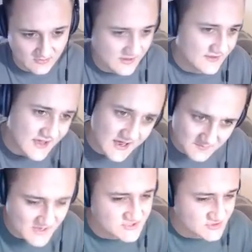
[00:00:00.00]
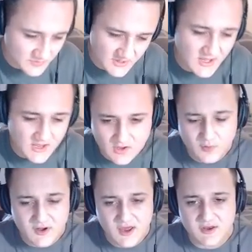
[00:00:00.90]
Okay, it kind of matches what I got
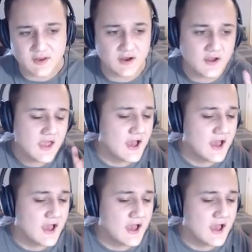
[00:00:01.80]
going on here.